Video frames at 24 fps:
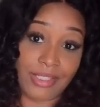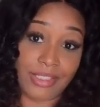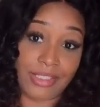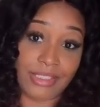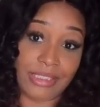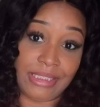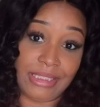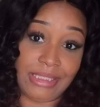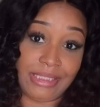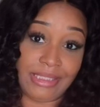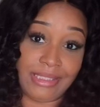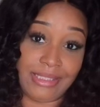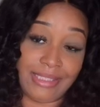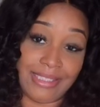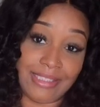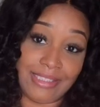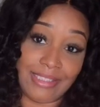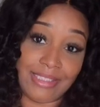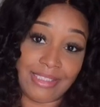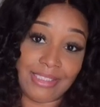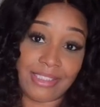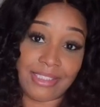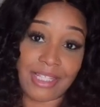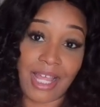
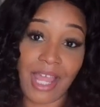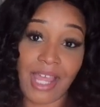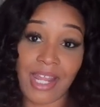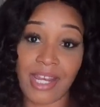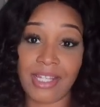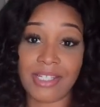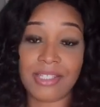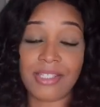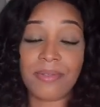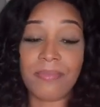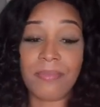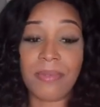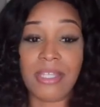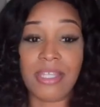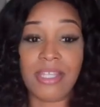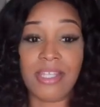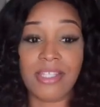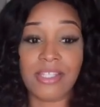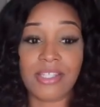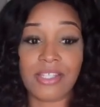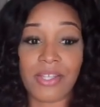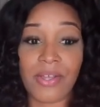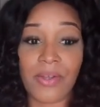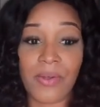it's exciting to me.
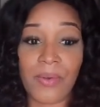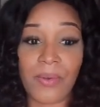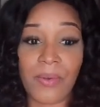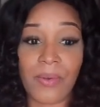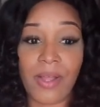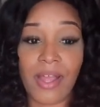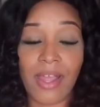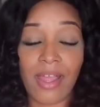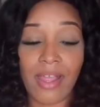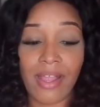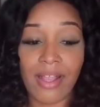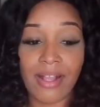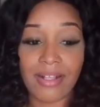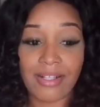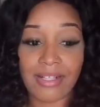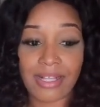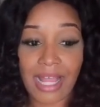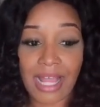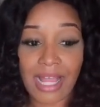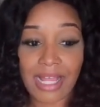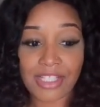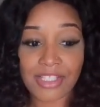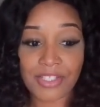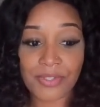So
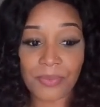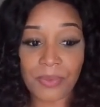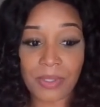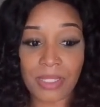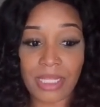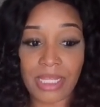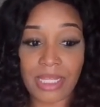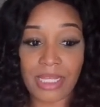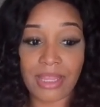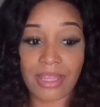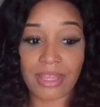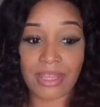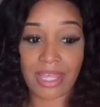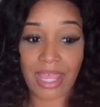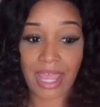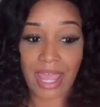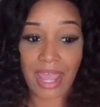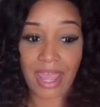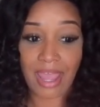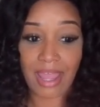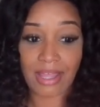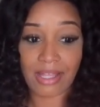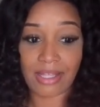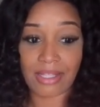that's really
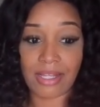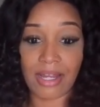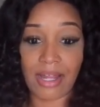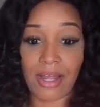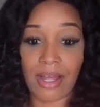that.